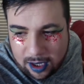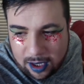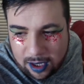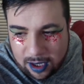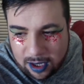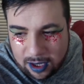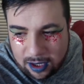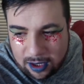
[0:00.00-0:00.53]

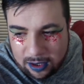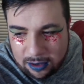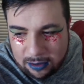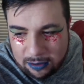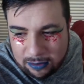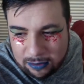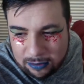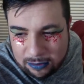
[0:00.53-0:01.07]

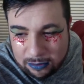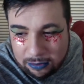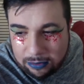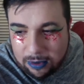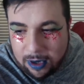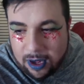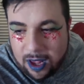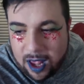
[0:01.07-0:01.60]
Oh,
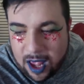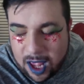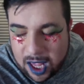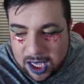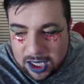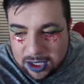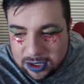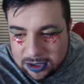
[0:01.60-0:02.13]

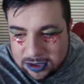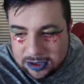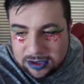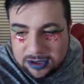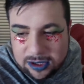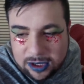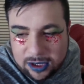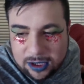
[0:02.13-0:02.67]
right.
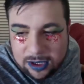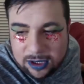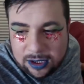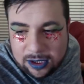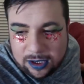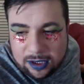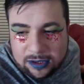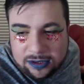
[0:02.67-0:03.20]

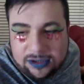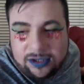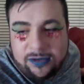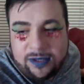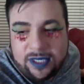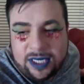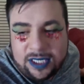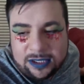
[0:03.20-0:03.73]

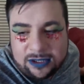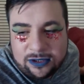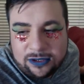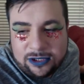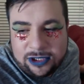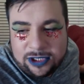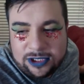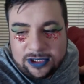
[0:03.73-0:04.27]
So it is
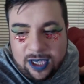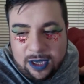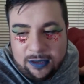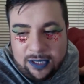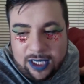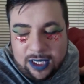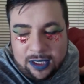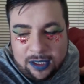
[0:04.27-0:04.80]
good she's
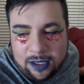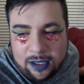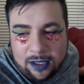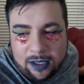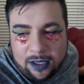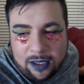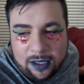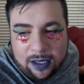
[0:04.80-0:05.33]
going.
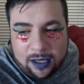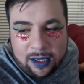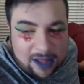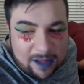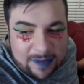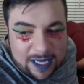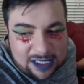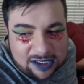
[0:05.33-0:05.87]

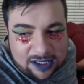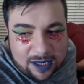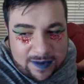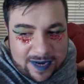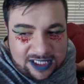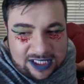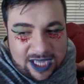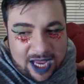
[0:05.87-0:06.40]
That makes so
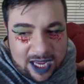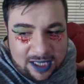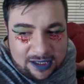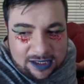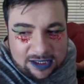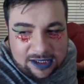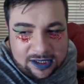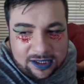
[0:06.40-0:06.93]
much
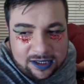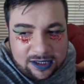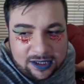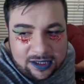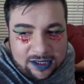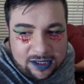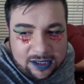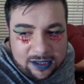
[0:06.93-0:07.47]
sense.
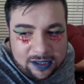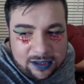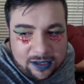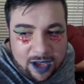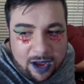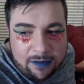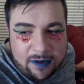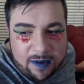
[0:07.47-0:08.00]

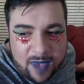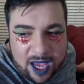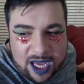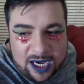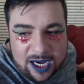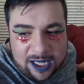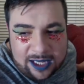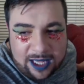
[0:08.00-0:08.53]
A
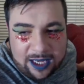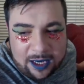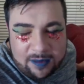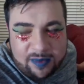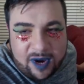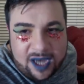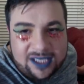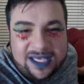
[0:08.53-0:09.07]
Remainer
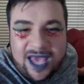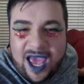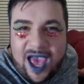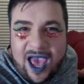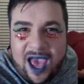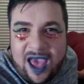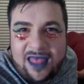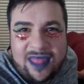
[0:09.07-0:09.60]
leading Brexit.
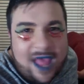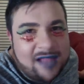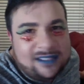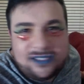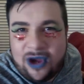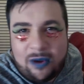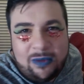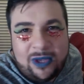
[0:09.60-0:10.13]
Yeah,
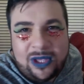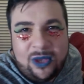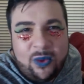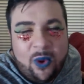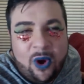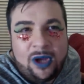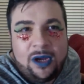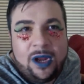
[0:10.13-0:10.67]
that's not what
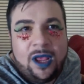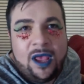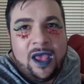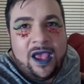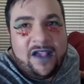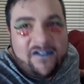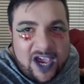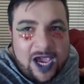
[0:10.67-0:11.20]
you want.
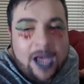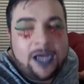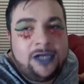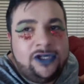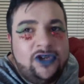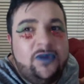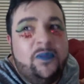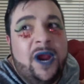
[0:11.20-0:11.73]
If you're going
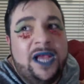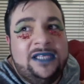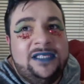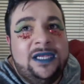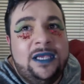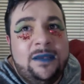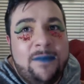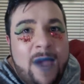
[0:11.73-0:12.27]
to do
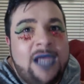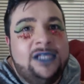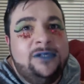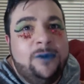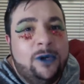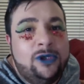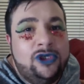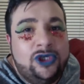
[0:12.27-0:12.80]
Brexit, you may
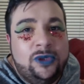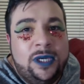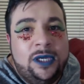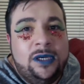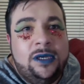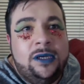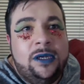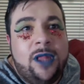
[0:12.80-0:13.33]
as well do
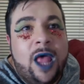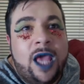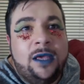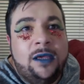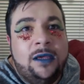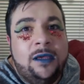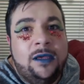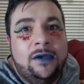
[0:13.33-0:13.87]
it,
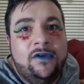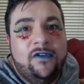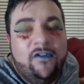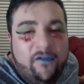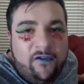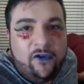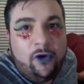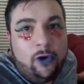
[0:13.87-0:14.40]
like,
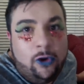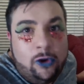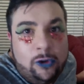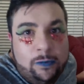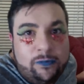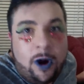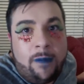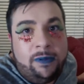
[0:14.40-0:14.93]

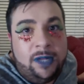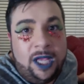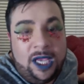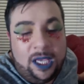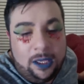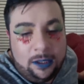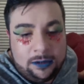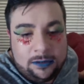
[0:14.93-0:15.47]
full
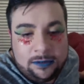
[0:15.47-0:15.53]
properly.